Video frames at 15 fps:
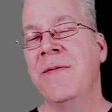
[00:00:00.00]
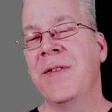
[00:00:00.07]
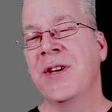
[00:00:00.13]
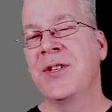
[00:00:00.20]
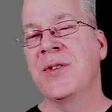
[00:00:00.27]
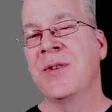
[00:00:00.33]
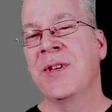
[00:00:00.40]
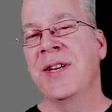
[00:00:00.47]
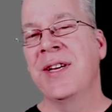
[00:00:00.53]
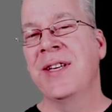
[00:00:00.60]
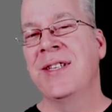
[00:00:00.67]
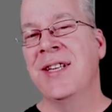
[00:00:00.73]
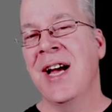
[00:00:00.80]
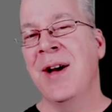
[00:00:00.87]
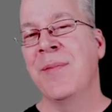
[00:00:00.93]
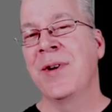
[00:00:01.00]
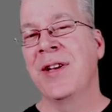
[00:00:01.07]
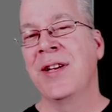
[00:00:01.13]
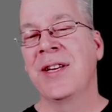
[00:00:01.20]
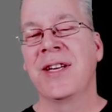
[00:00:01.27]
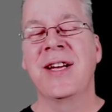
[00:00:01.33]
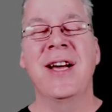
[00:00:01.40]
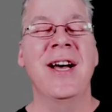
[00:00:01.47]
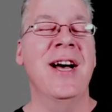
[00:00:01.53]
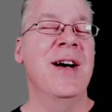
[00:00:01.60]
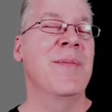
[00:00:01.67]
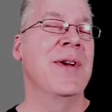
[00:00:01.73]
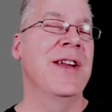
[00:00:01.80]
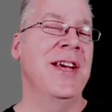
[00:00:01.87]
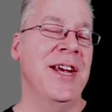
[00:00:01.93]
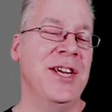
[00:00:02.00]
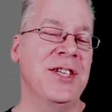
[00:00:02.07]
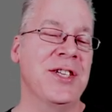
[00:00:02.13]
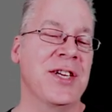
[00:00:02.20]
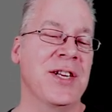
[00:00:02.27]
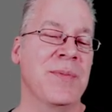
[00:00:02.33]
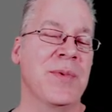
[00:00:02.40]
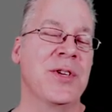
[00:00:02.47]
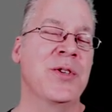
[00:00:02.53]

visually dominant combination